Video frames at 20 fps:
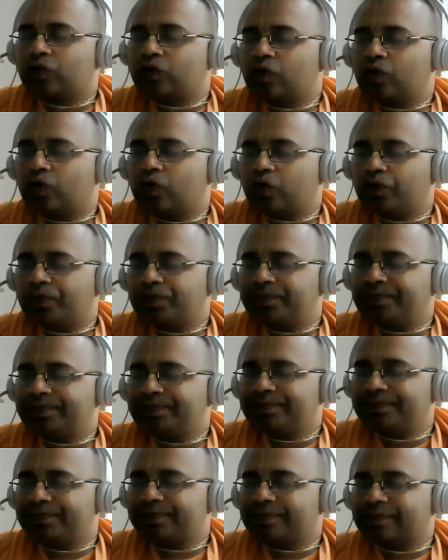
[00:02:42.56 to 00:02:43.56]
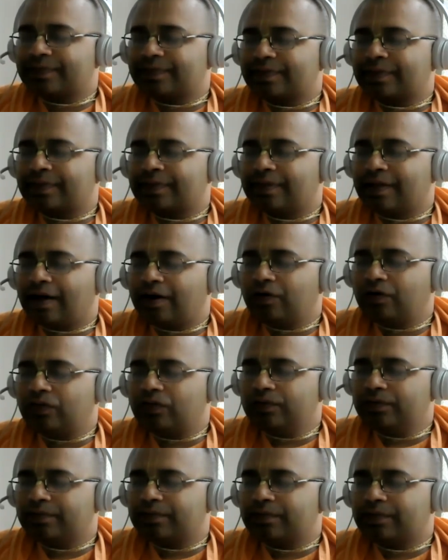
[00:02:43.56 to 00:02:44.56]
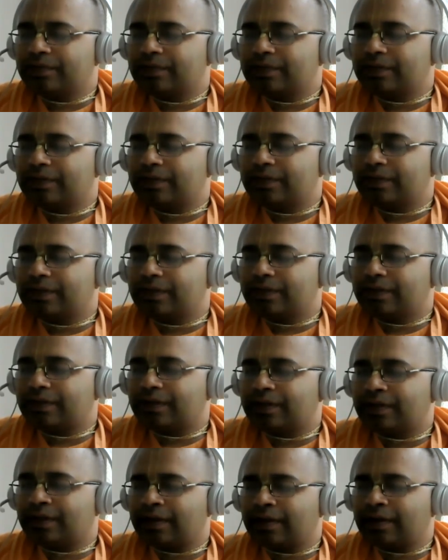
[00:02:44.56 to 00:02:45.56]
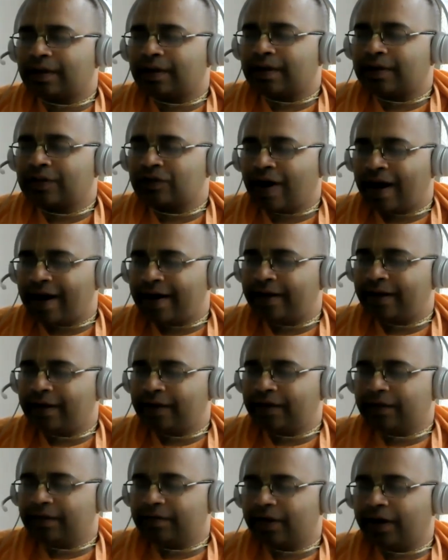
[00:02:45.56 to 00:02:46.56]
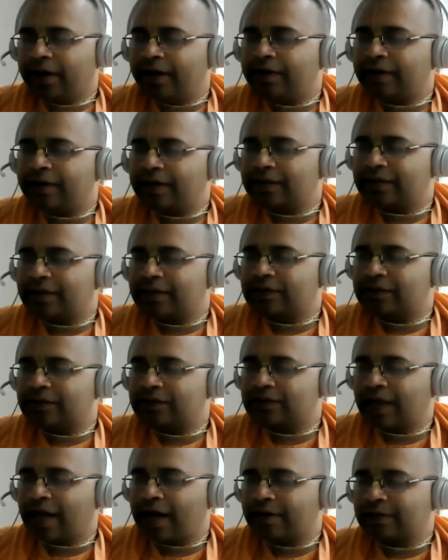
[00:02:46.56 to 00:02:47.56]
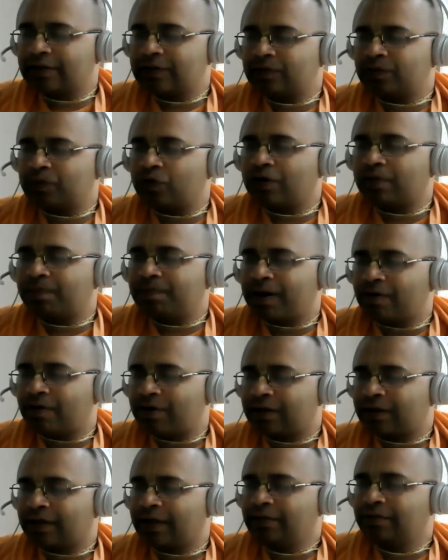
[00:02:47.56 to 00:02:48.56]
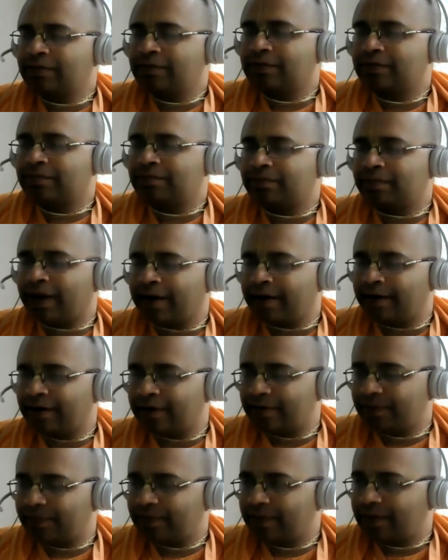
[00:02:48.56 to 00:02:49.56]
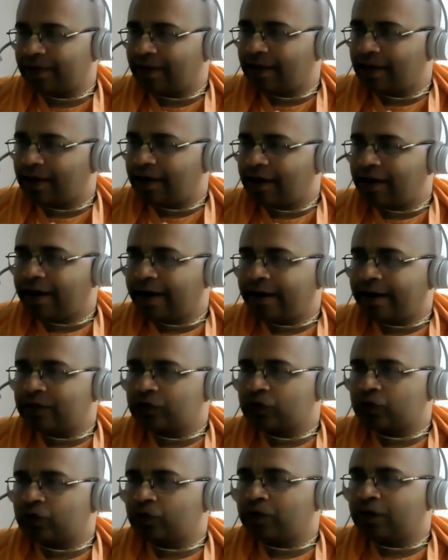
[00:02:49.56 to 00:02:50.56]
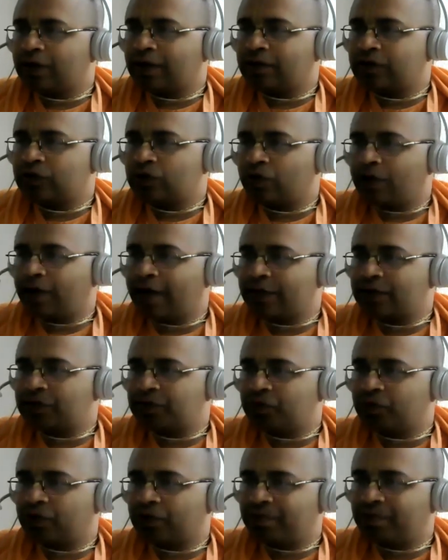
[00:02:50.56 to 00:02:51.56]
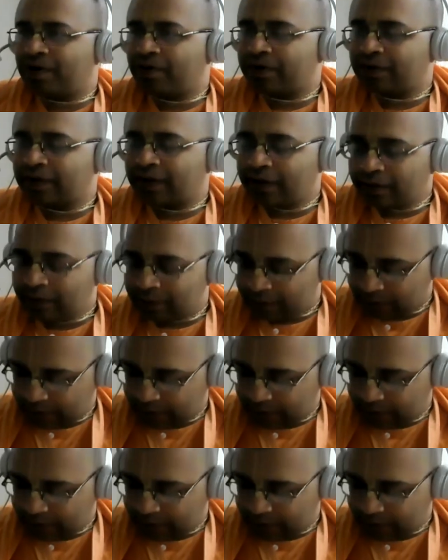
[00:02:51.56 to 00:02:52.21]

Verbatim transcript: So now, uh, so ideally, intelligence has more power than mind, and soul soul has more power than